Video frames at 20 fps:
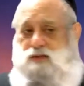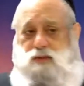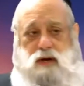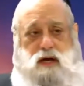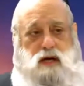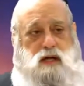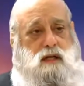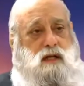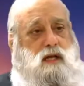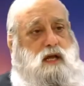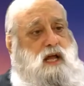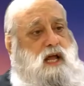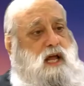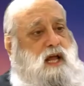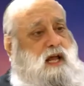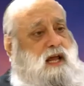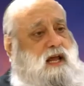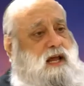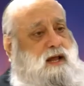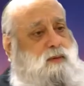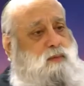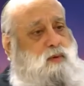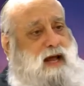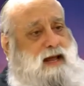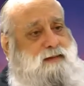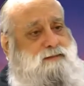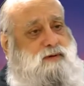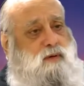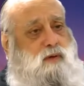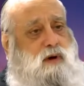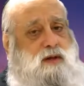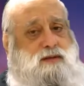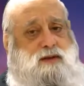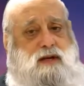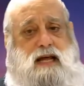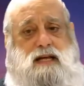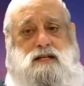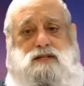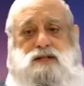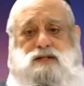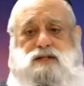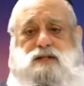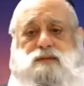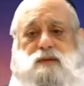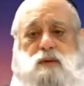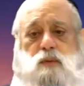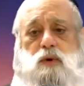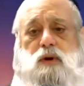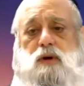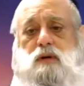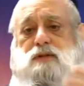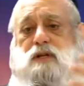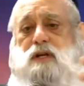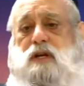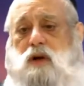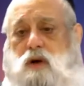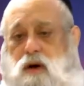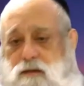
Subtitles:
Yisrael, he went to all the nations of the world and